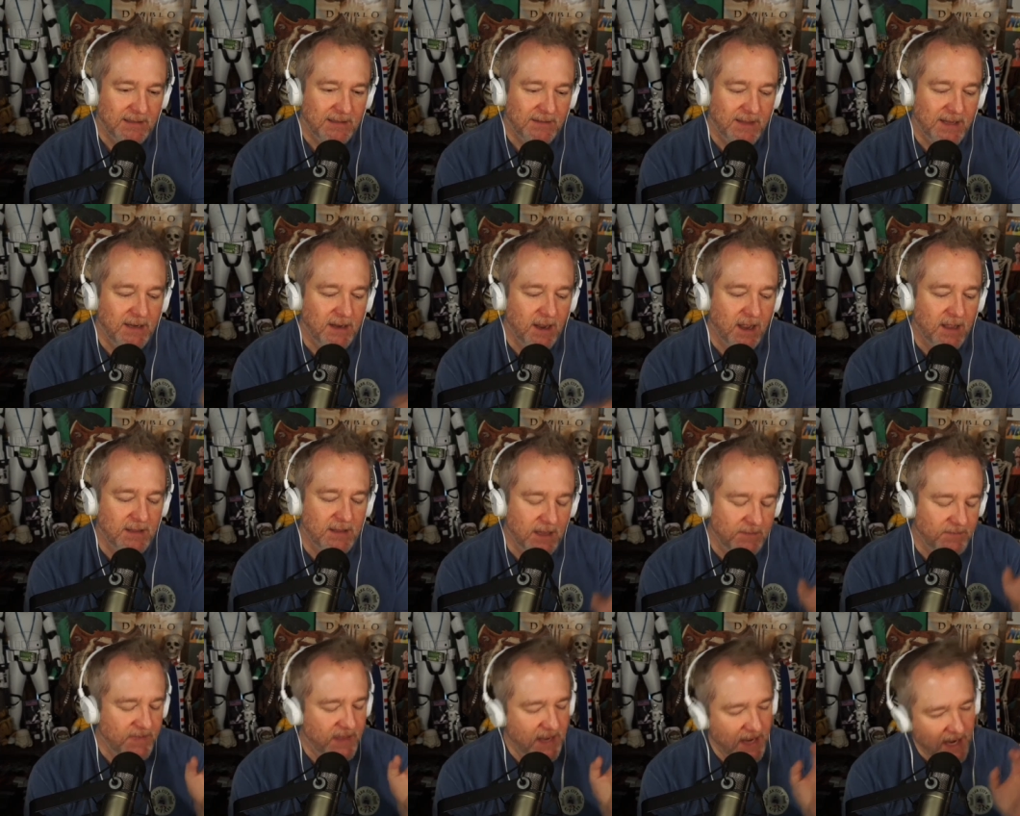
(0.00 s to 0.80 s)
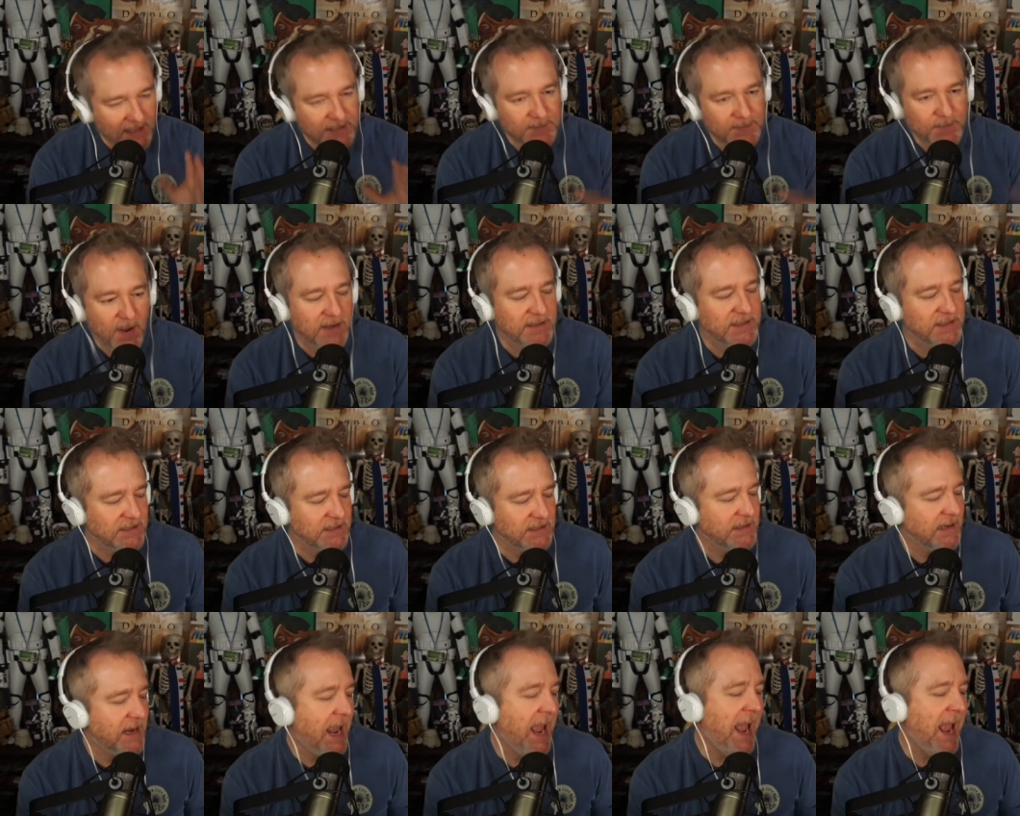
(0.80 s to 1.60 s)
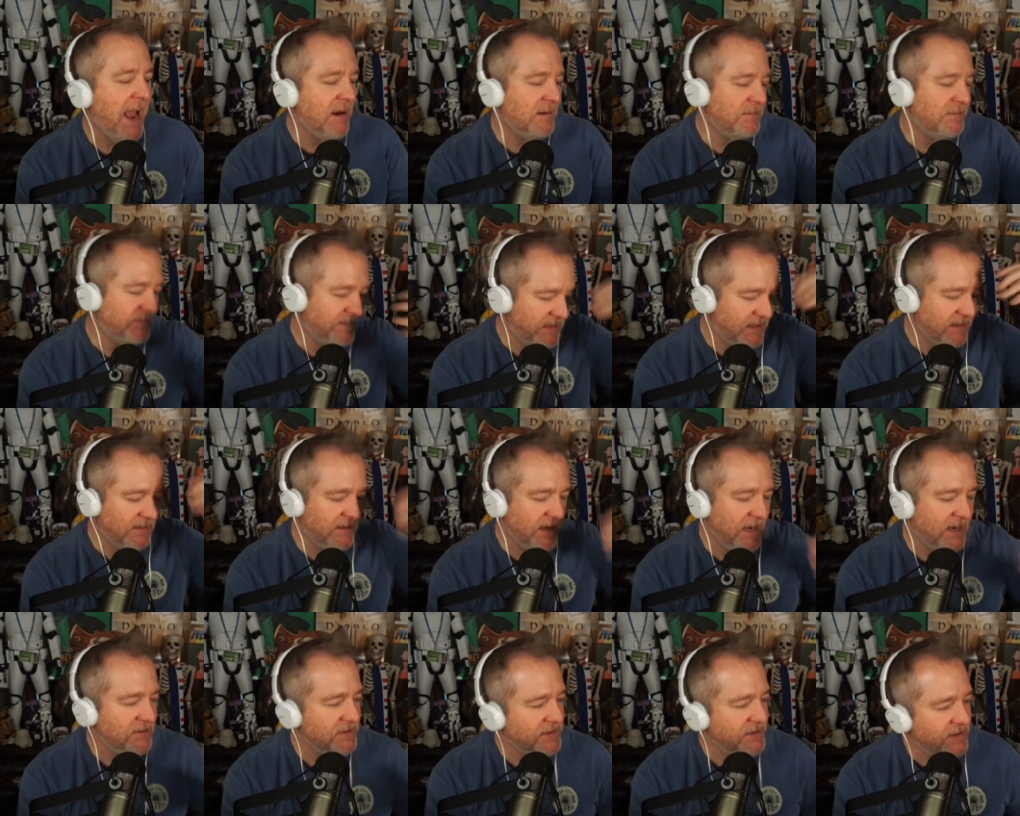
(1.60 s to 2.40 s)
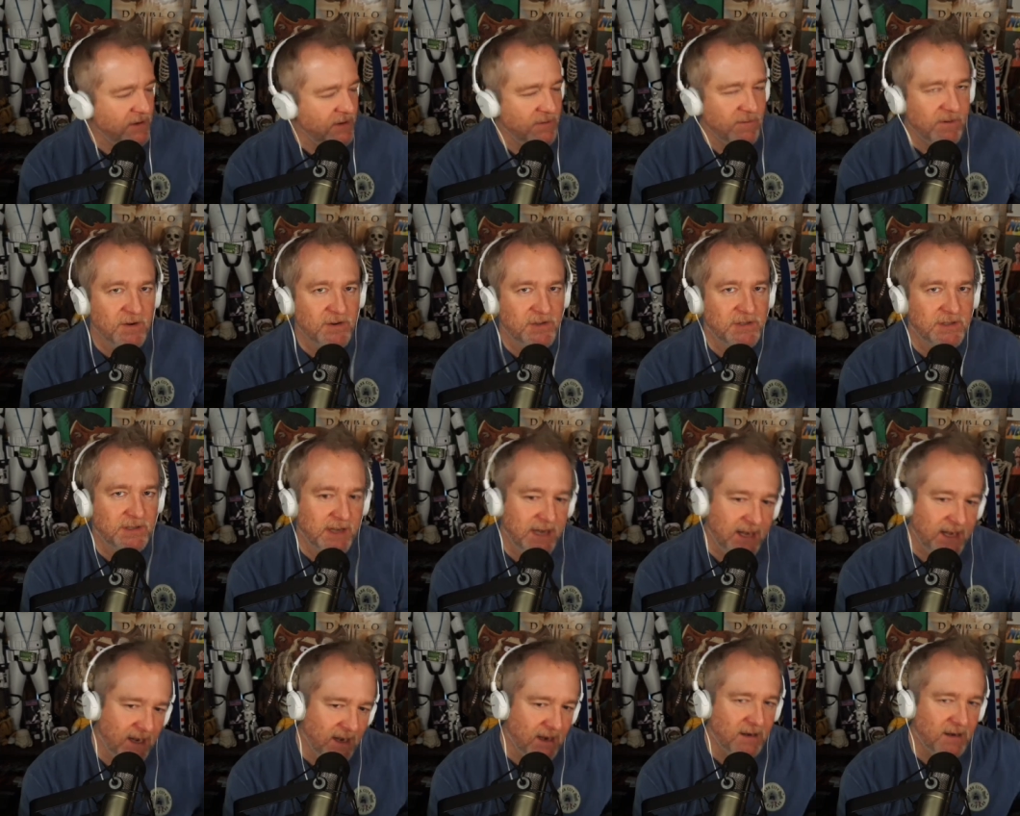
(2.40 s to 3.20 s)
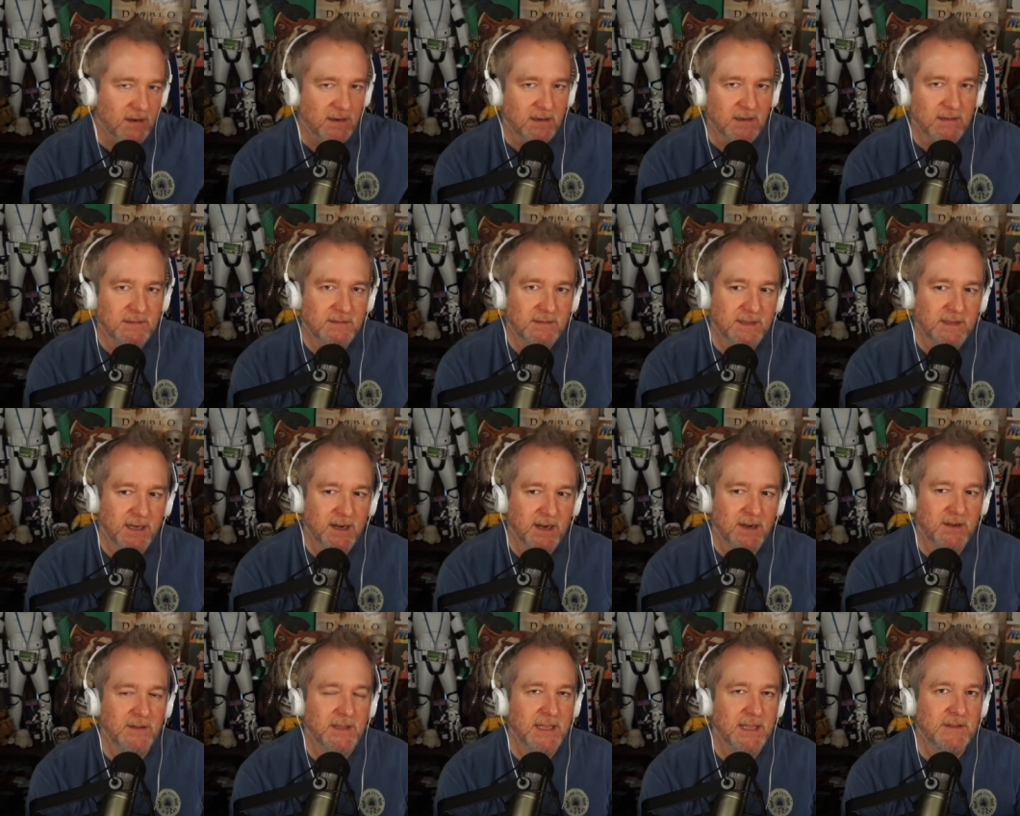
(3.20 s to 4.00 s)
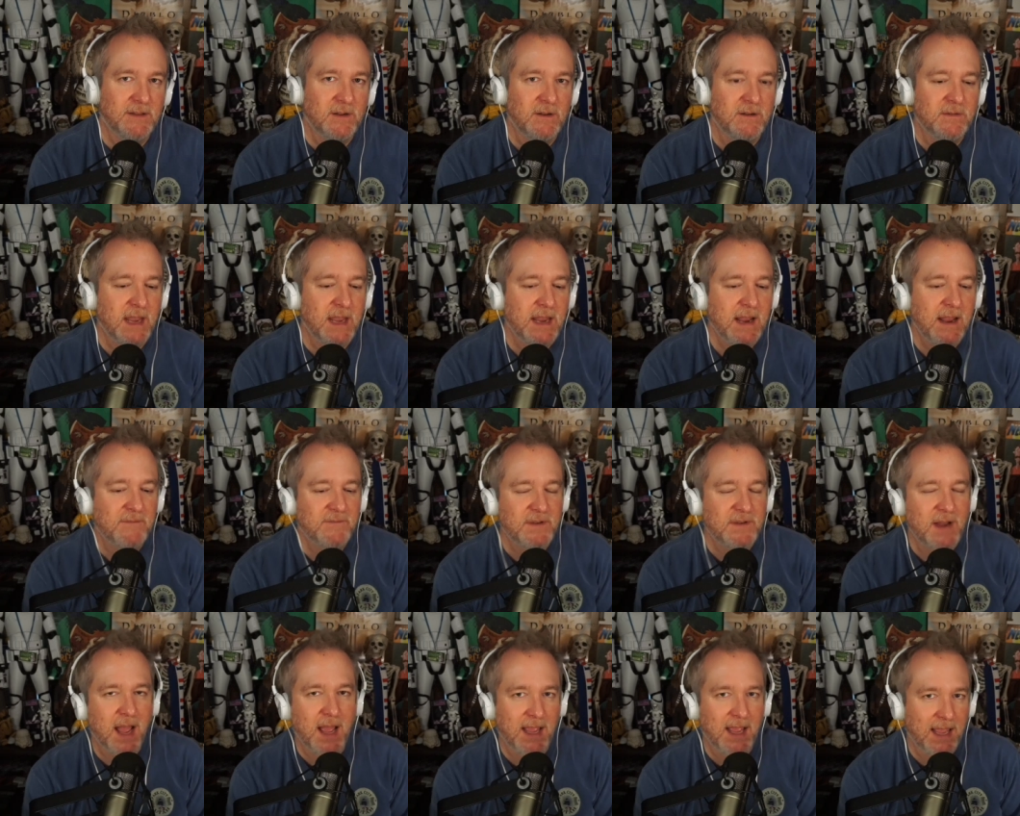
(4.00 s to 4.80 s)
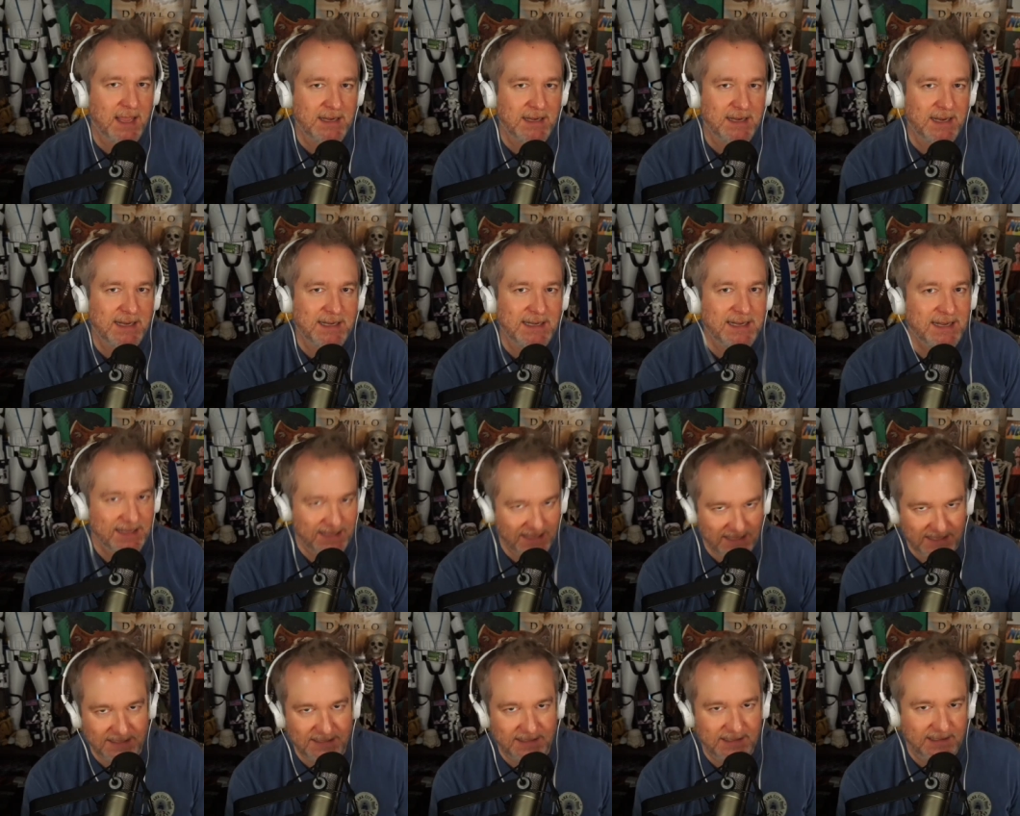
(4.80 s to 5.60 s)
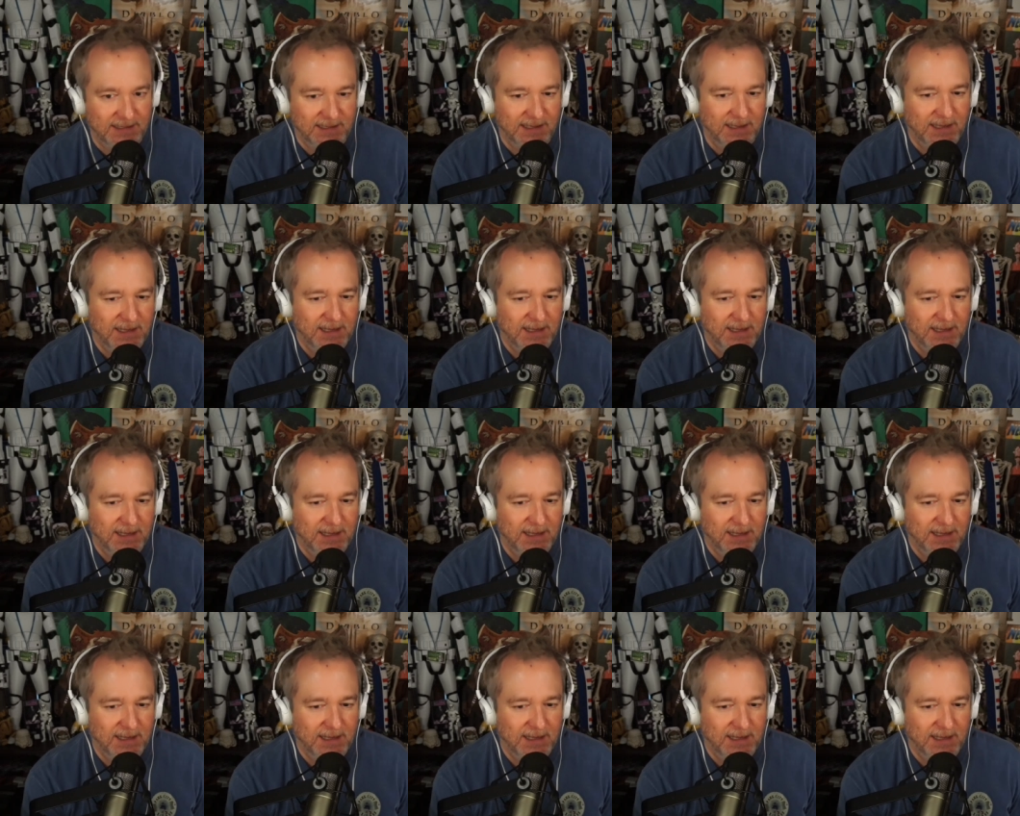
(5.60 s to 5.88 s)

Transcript: Like on uh, the Xbox is just like, "Ah, here's the new version here." You know, like they they have not had any of this.